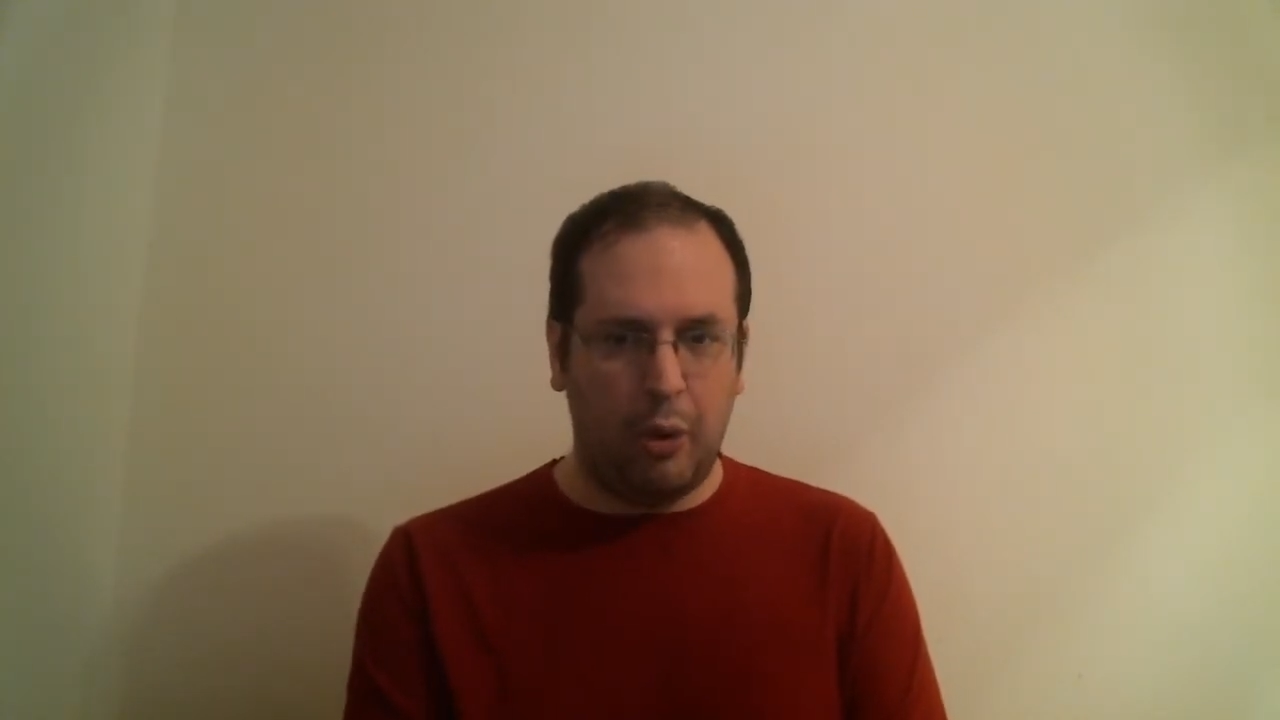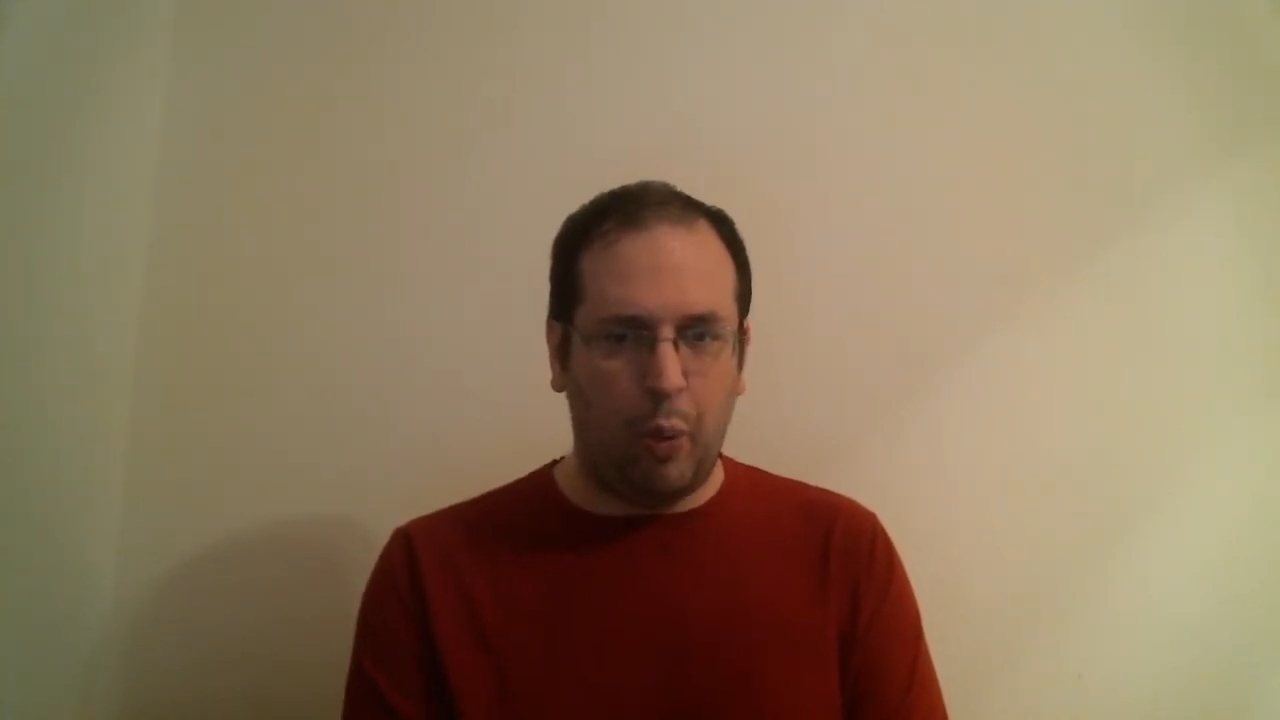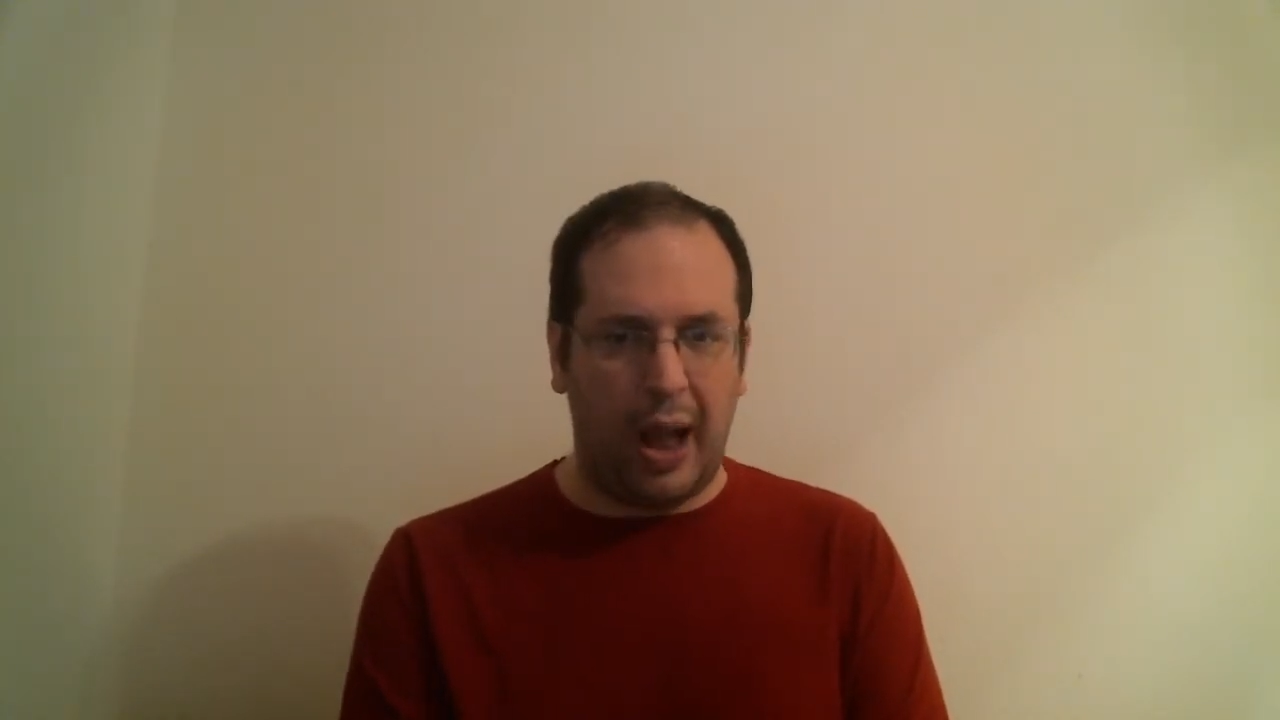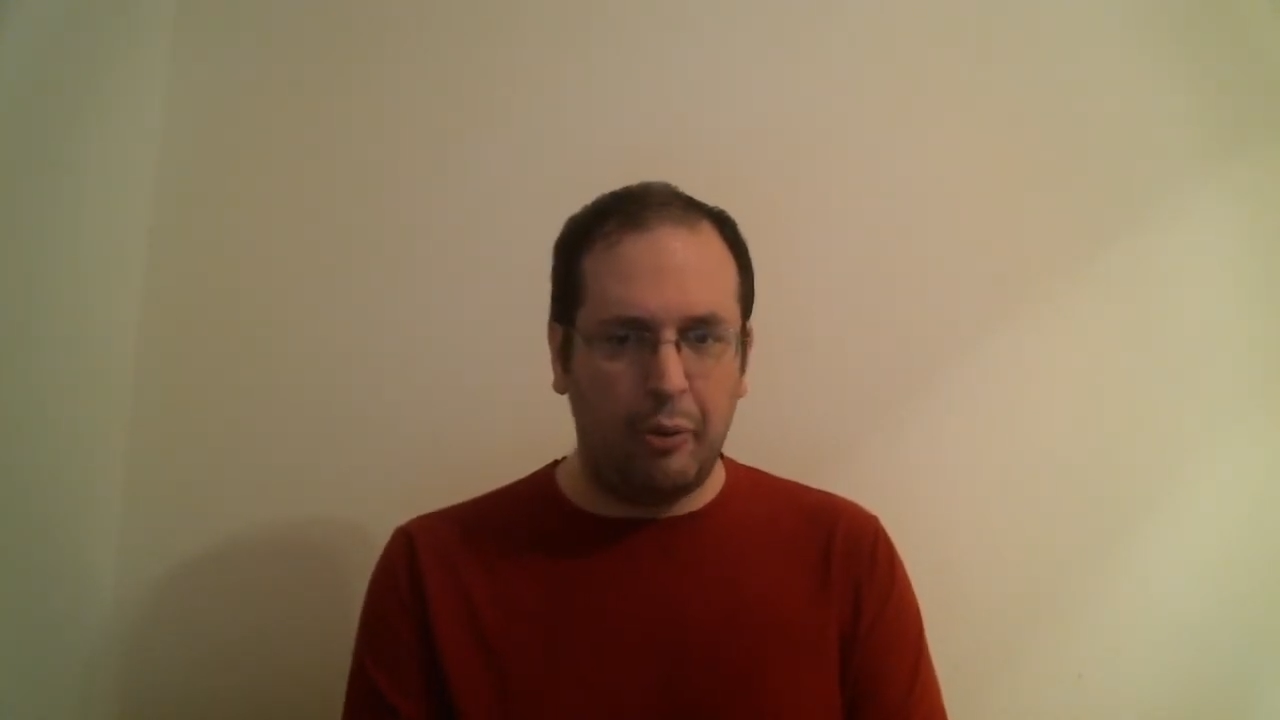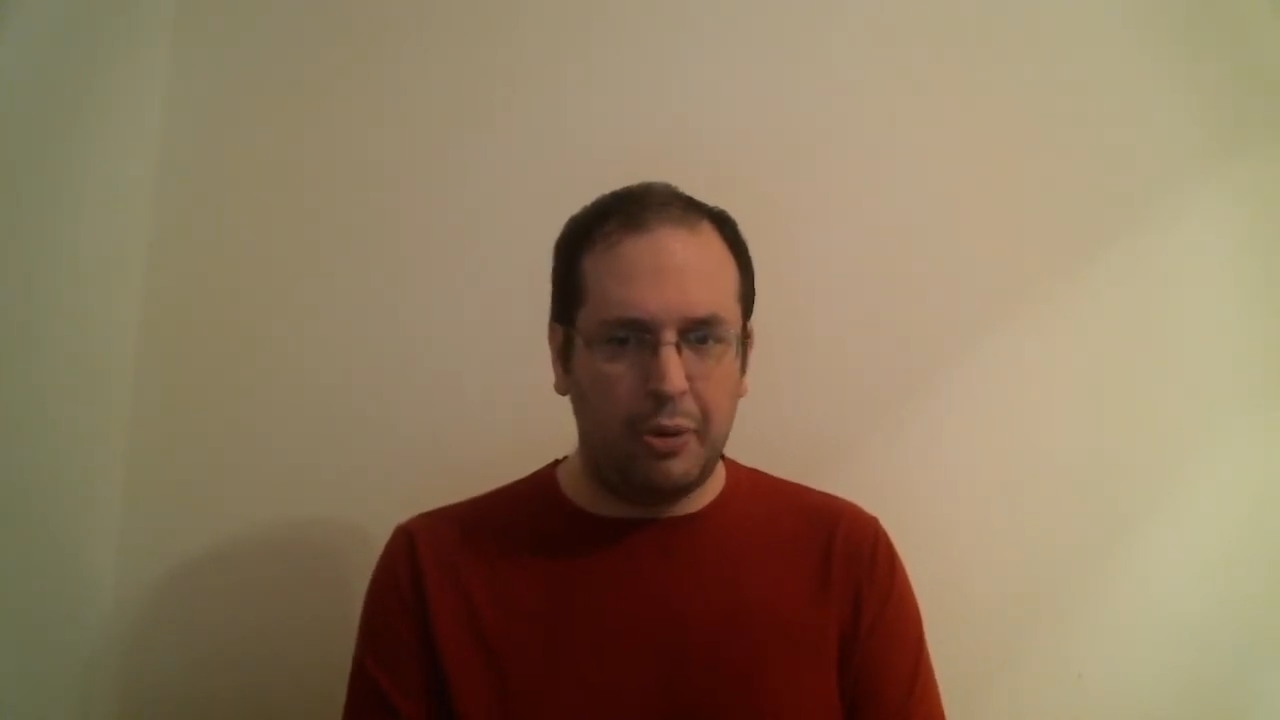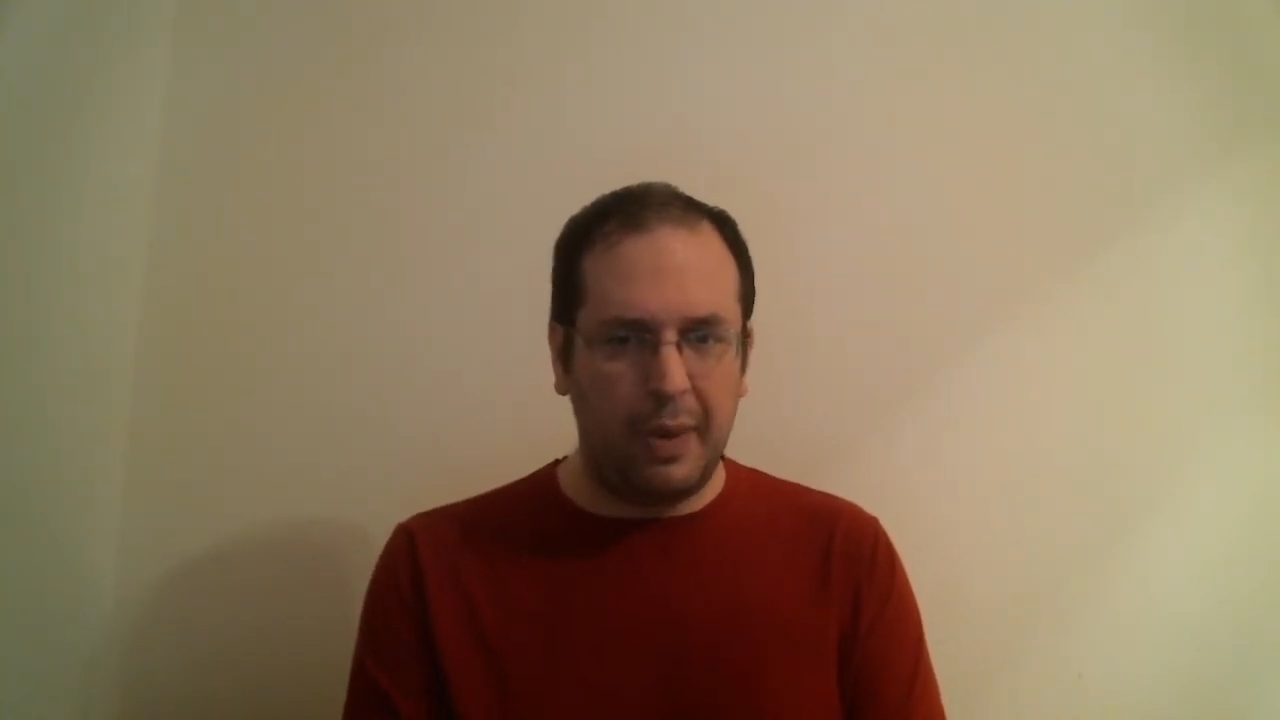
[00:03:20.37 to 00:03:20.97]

Why would